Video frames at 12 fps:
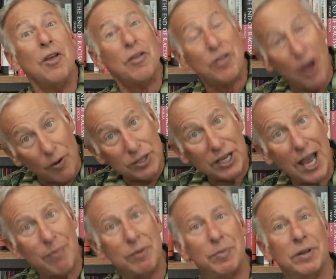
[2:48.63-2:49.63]
those
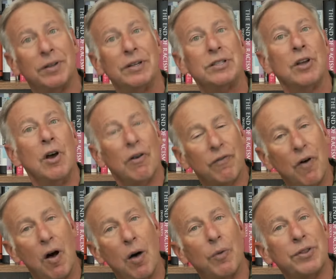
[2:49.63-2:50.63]
capabilities
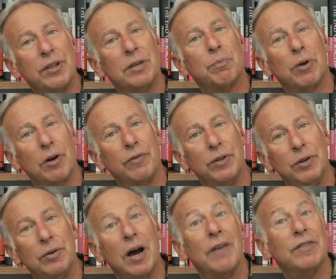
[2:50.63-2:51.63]
fall within the
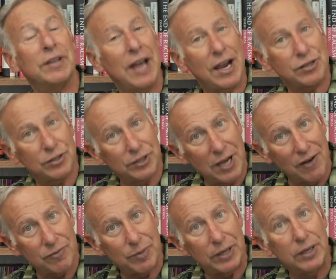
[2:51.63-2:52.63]
purview of the national
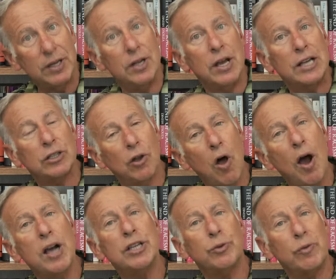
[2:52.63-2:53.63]
government. As
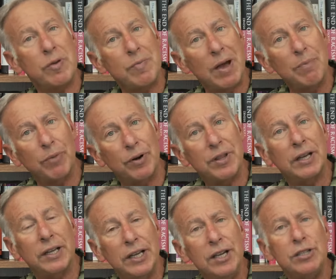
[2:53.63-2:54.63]
long as we remember
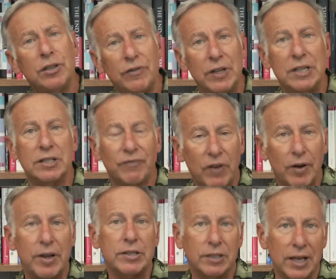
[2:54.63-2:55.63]
that each of these
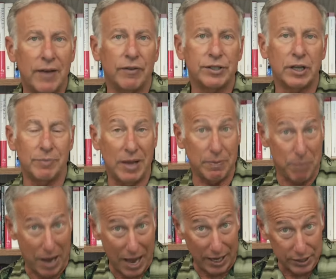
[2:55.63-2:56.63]
various levels can make
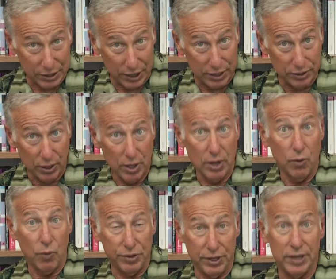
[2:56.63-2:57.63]
policies
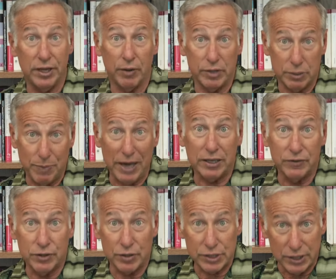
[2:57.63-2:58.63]
within their respective
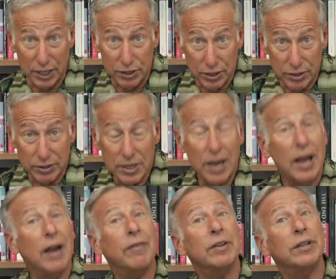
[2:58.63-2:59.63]
jurisdiction,
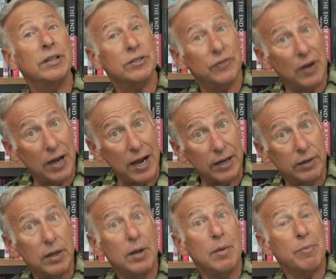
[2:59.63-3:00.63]
everything is fine.
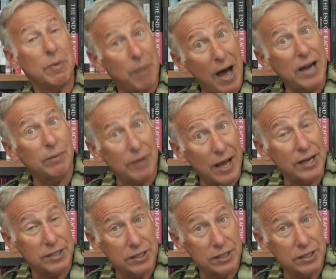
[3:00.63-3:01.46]
The bottom line is